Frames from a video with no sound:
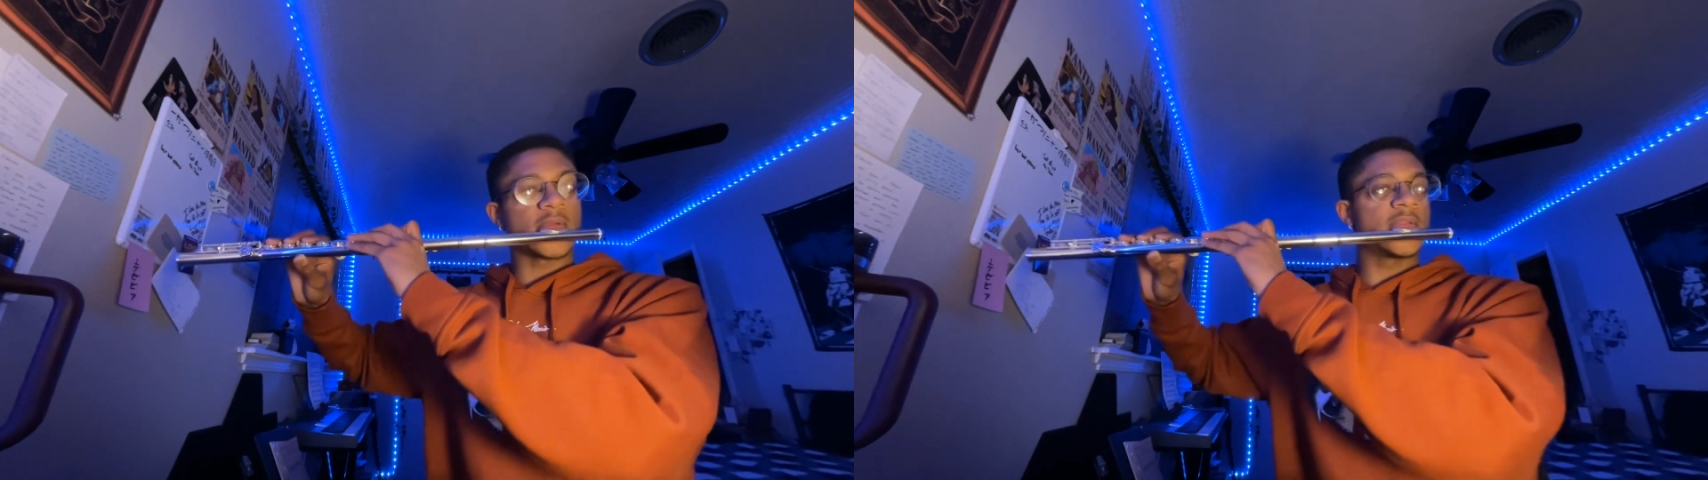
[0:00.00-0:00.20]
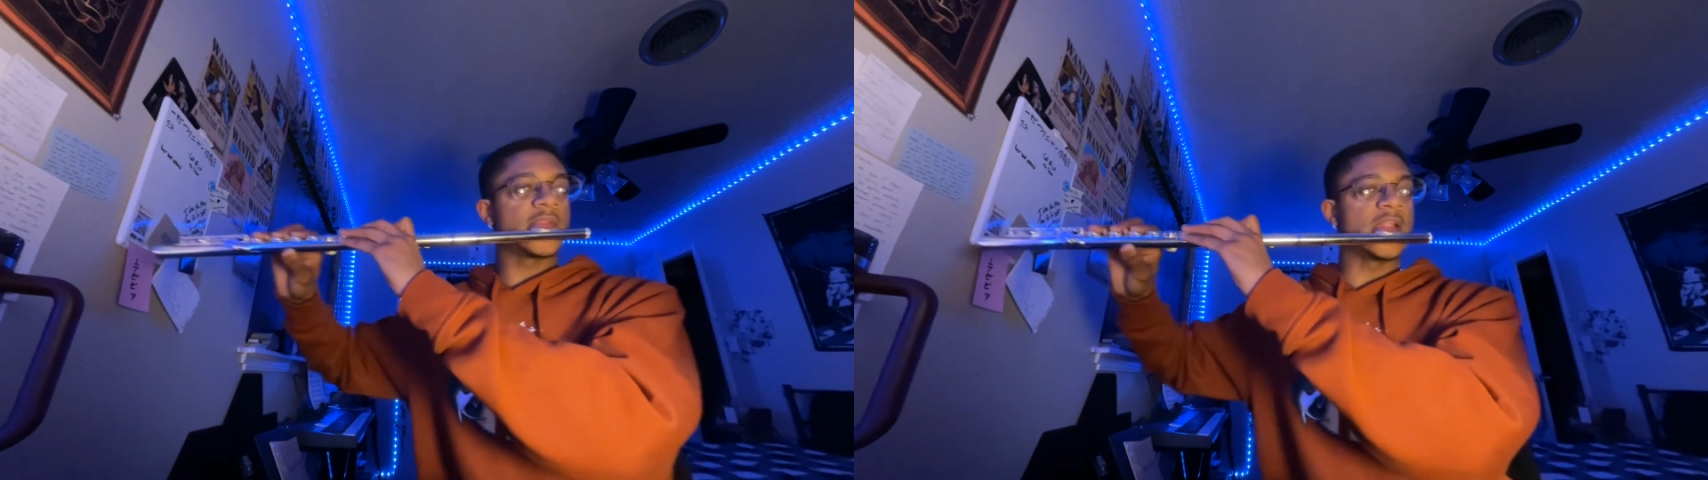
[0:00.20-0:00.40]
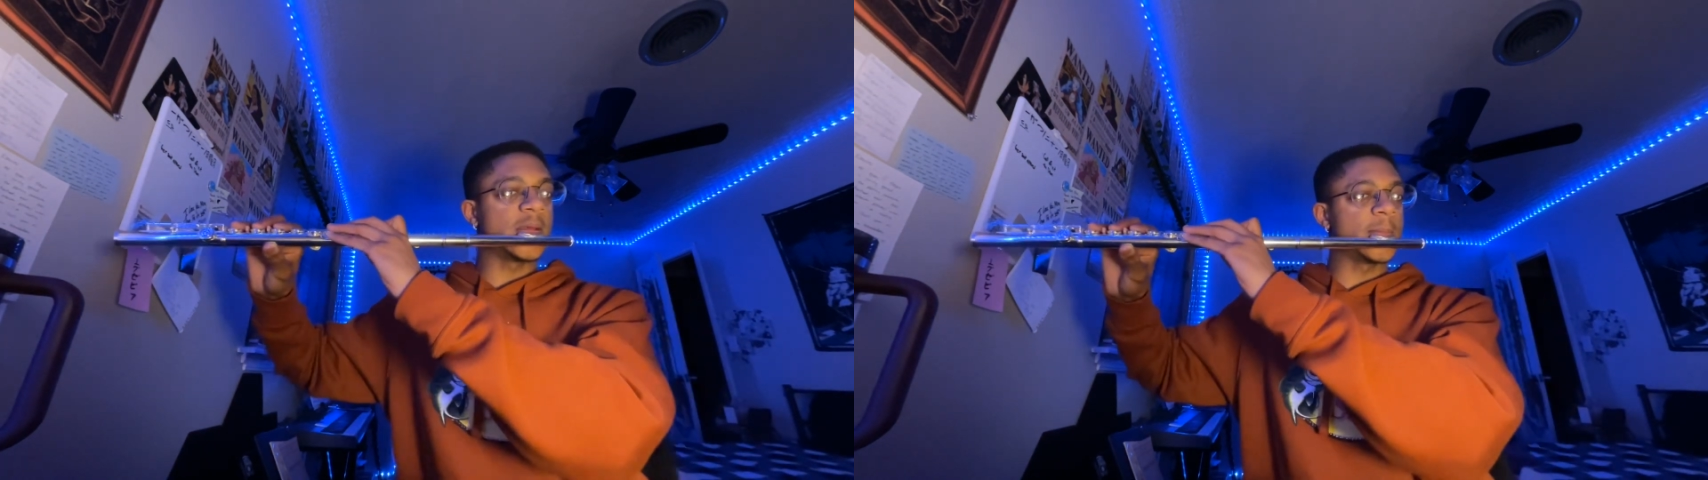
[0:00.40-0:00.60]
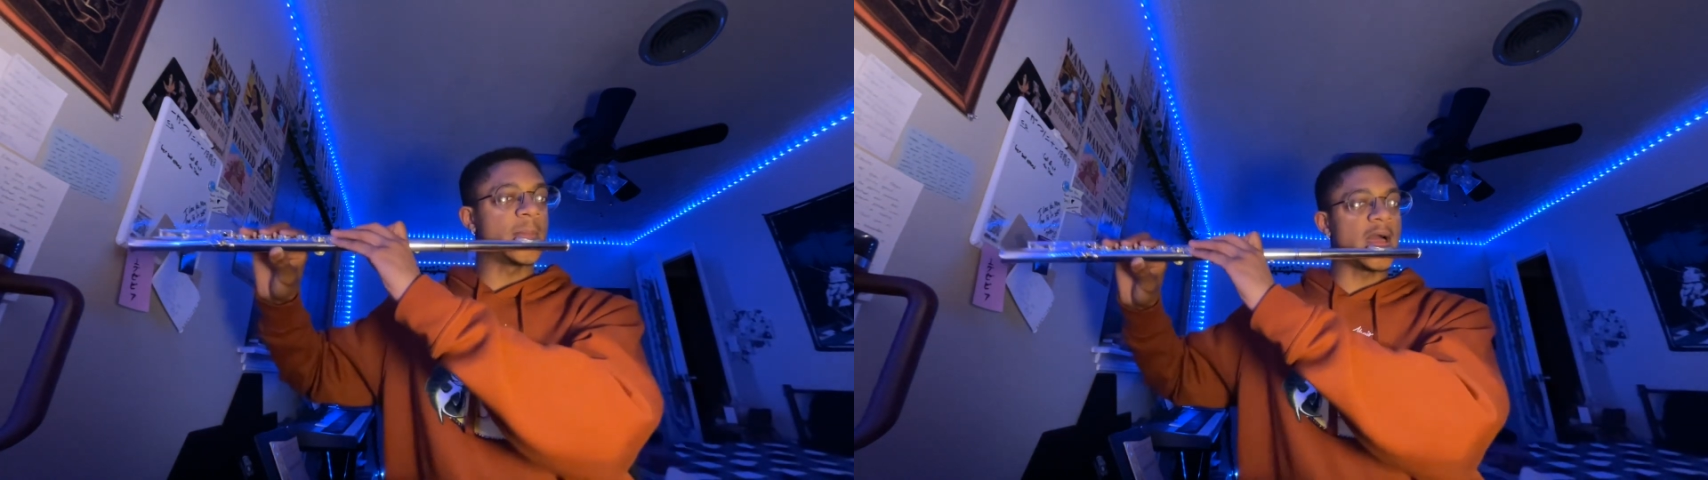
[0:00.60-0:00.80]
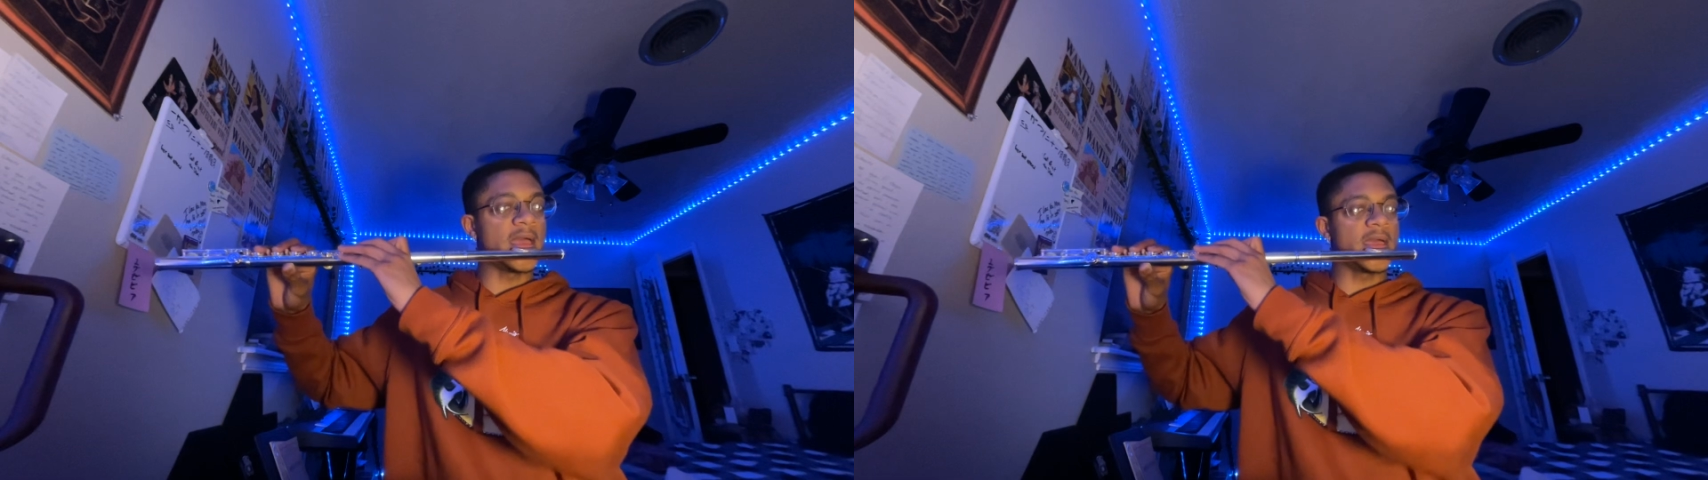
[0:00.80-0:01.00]
then you
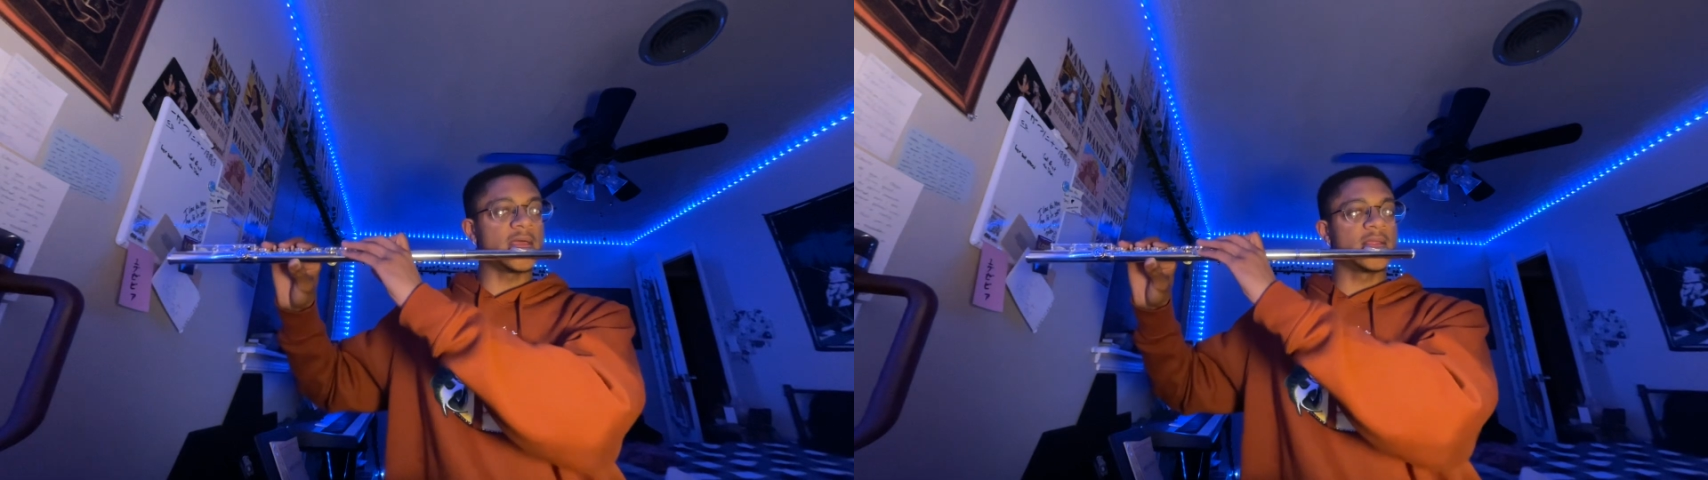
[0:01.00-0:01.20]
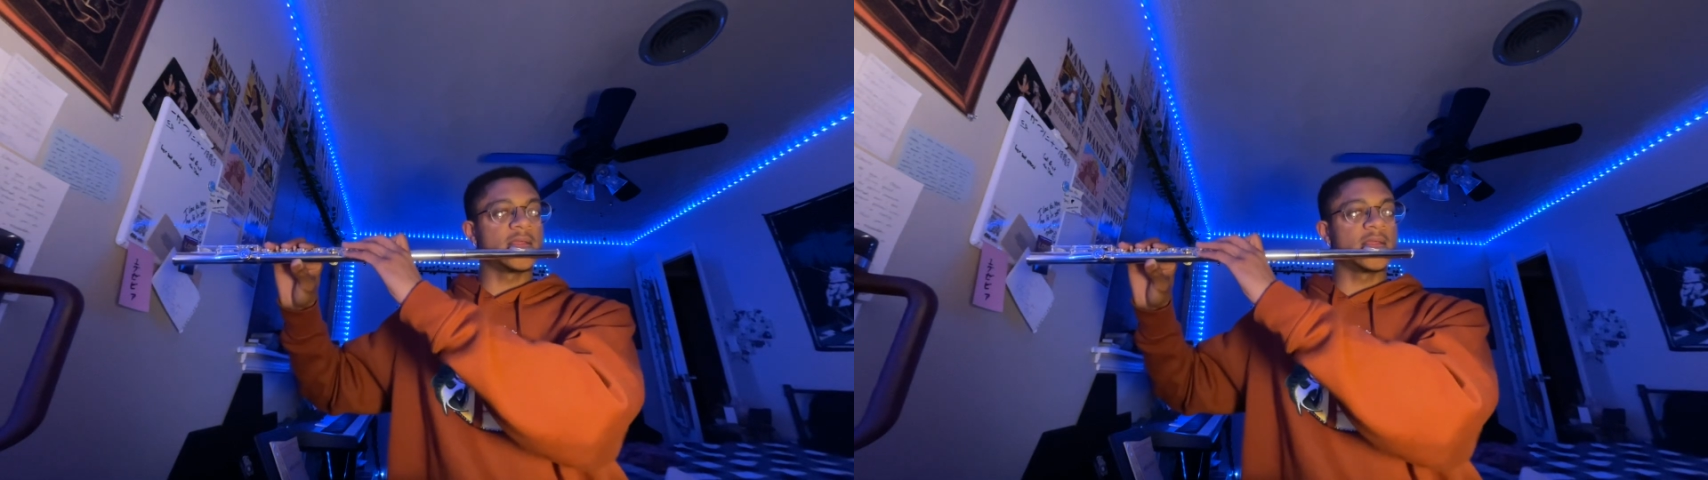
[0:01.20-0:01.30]
might